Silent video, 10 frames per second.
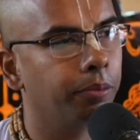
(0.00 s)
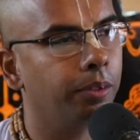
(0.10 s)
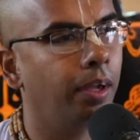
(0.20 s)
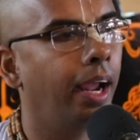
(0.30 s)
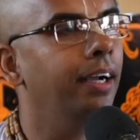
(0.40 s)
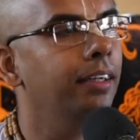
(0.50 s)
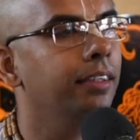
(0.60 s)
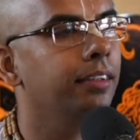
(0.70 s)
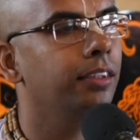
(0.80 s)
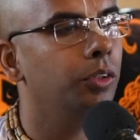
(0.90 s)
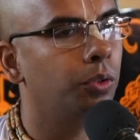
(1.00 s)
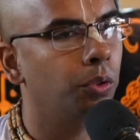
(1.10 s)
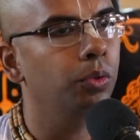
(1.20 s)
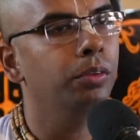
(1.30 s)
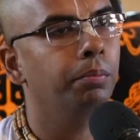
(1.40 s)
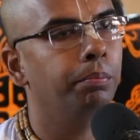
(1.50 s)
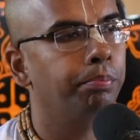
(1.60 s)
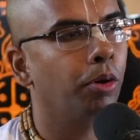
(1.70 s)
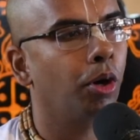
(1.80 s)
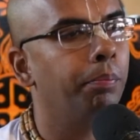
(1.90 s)
and through
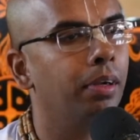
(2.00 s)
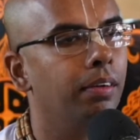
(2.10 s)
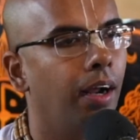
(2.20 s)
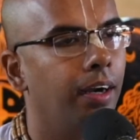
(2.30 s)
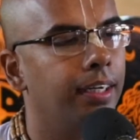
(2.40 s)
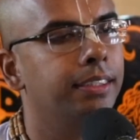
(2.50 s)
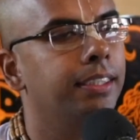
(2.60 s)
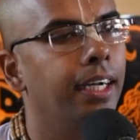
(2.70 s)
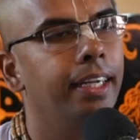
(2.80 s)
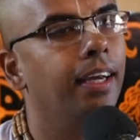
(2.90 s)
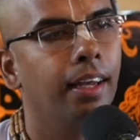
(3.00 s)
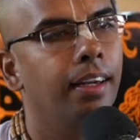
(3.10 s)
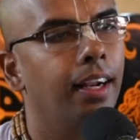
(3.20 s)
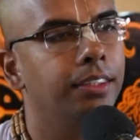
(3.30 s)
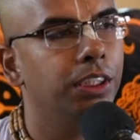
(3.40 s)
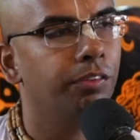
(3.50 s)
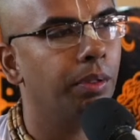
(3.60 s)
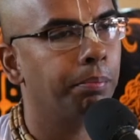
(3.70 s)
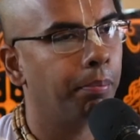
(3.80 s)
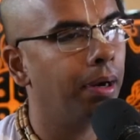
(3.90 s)
proper understanding and analysis of the
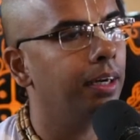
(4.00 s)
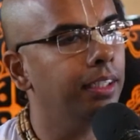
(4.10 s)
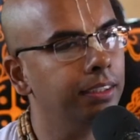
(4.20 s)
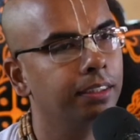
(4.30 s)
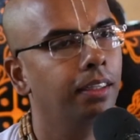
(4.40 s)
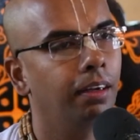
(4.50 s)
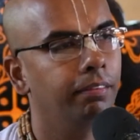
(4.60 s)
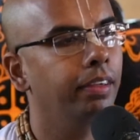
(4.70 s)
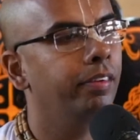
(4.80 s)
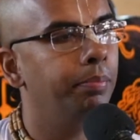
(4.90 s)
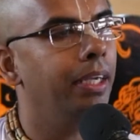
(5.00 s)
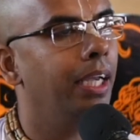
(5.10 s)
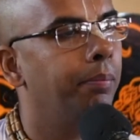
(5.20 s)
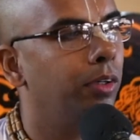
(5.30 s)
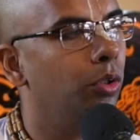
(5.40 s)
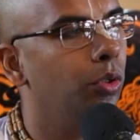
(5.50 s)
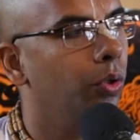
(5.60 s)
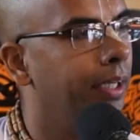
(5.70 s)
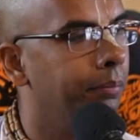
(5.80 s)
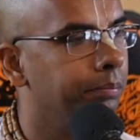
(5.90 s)
Pramanas, we will be able to know
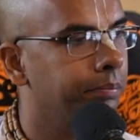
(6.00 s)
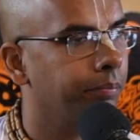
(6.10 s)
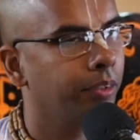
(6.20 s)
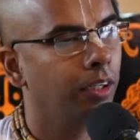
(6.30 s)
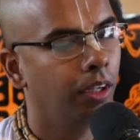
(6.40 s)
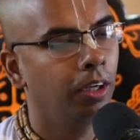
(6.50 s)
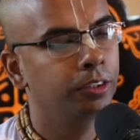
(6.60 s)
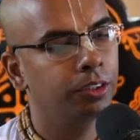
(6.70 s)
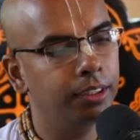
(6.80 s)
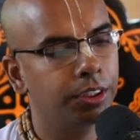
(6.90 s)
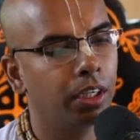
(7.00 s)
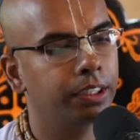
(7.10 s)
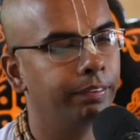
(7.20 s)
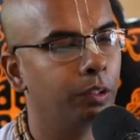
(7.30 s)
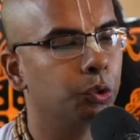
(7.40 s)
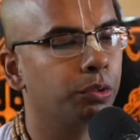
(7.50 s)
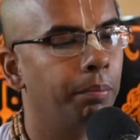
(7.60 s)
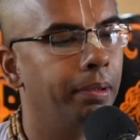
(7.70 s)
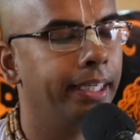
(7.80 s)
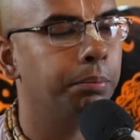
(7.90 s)
him. So this Srila Jiva
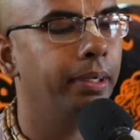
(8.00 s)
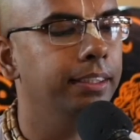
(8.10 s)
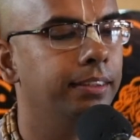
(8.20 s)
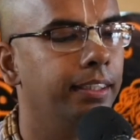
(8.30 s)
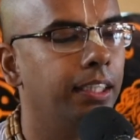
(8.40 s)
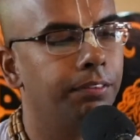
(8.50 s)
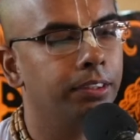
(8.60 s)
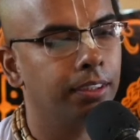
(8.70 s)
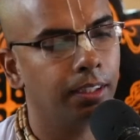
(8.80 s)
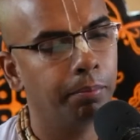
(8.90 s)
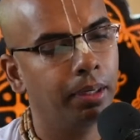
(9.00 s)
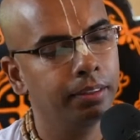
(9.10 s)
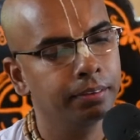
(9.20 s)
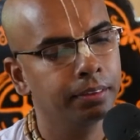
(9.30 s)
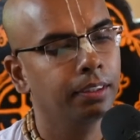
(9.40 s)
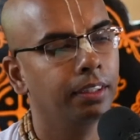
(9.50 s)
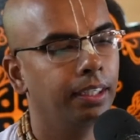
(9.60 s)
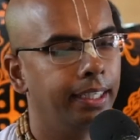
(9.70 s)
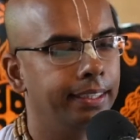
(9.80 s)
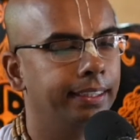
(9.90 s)
Goswami explains in Tattva Sandarbha.
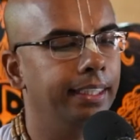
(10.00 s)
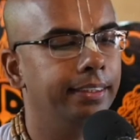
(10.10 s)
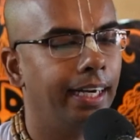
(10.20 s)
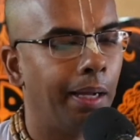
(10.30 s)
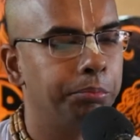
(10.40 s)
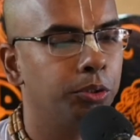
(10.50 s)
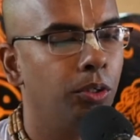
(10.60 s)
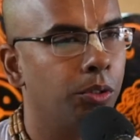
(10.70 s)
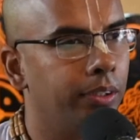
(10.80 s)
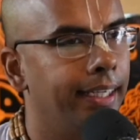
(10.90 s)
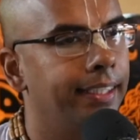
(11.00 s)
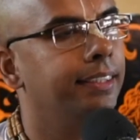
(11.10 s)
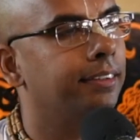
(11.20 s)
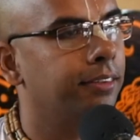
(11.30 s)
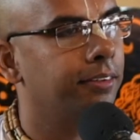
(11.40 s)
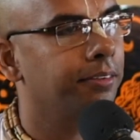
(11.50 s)
He says that absolute truth exists,